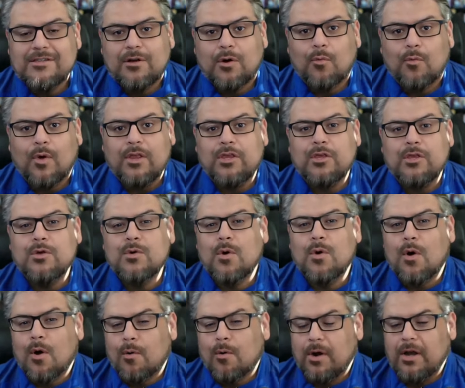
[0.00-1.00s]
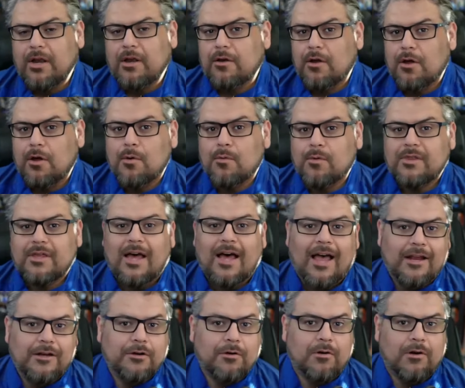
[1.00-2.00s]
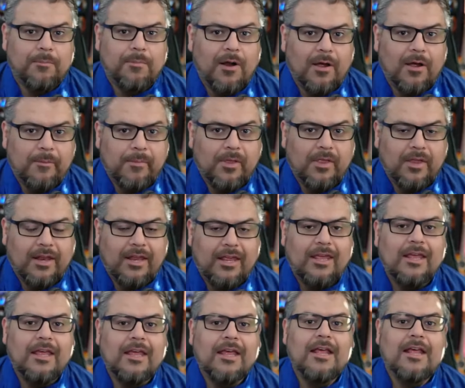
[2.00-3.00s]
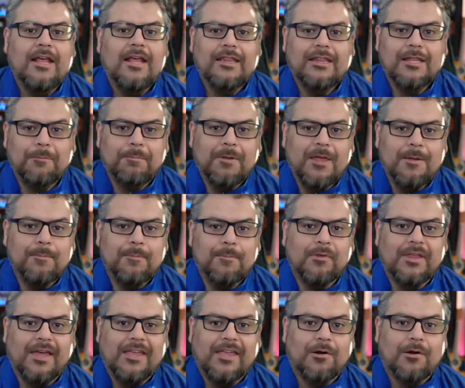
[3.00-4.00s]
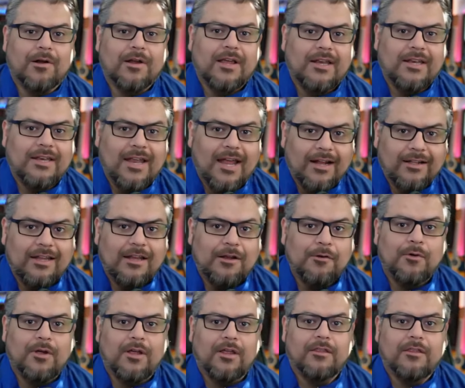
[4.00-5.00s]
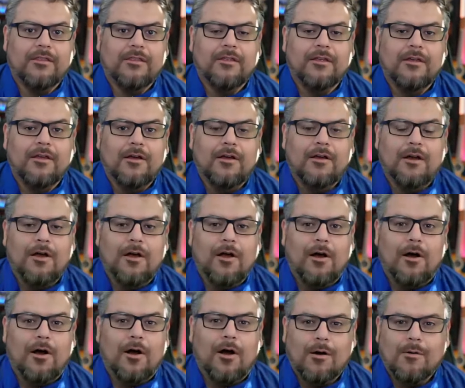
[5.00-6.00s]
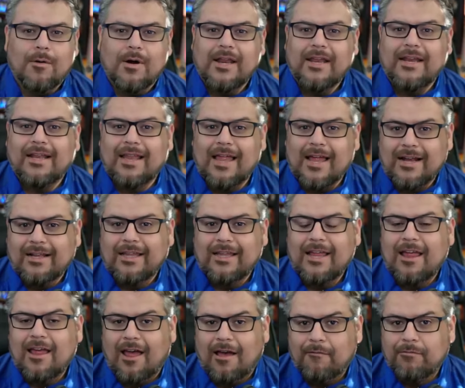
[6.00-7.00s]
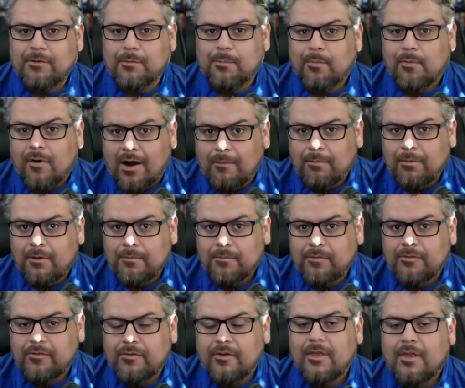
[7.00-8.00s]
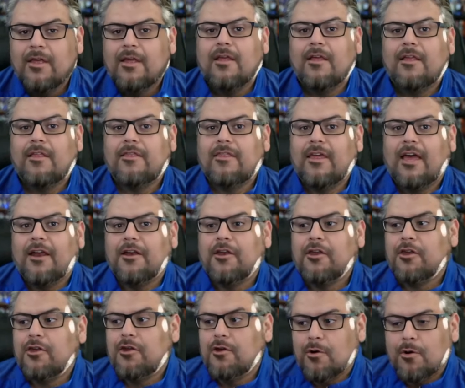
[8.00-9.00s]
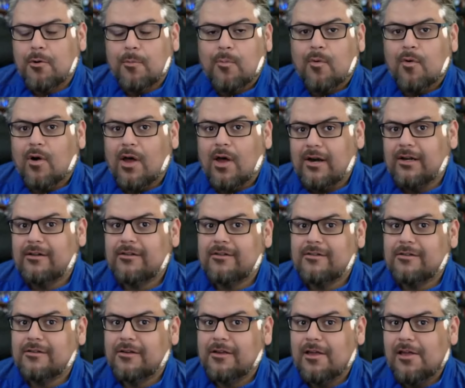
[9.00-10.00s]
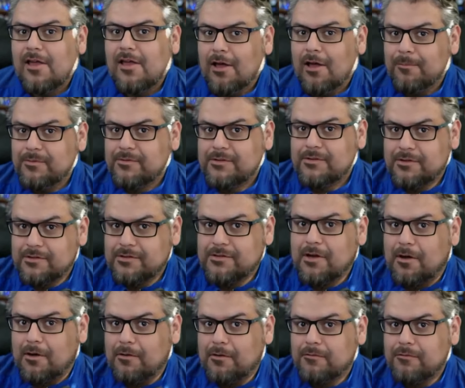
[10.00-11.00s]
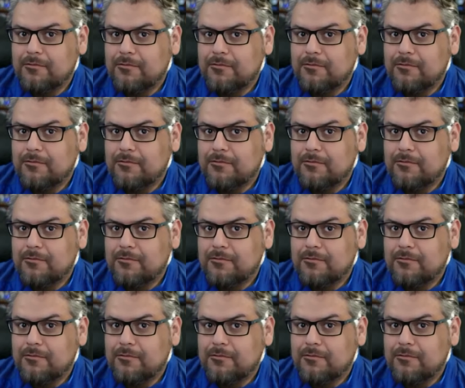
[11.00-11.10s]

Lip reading: when you already know with a high degree of probability the people that you're connecting with already likely have the problems that your product helps to solve.